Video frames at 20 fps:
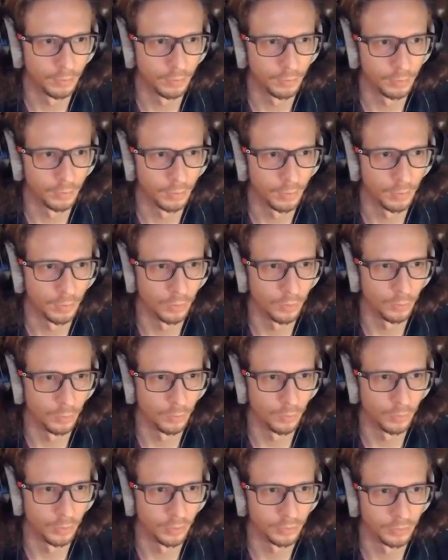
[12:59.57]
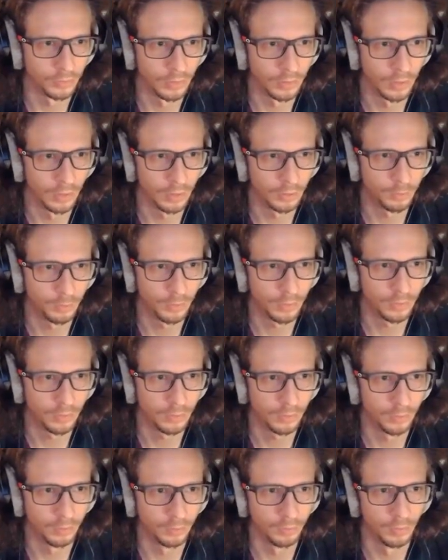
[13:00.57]
go press the edit button
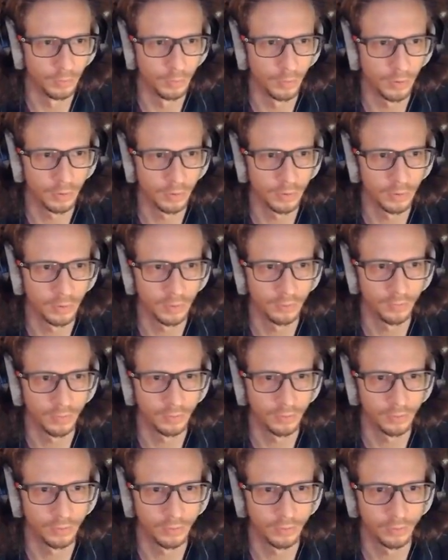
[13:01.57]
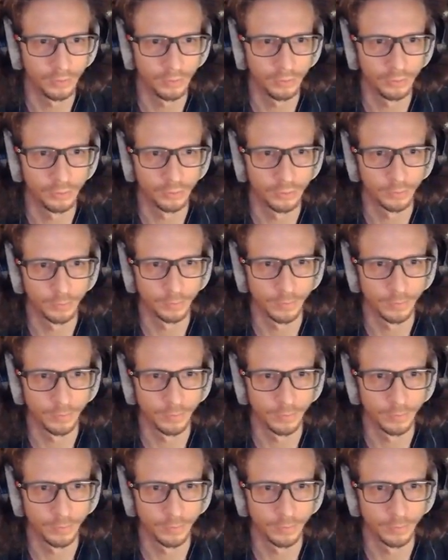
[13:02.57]
on remarketing visitors.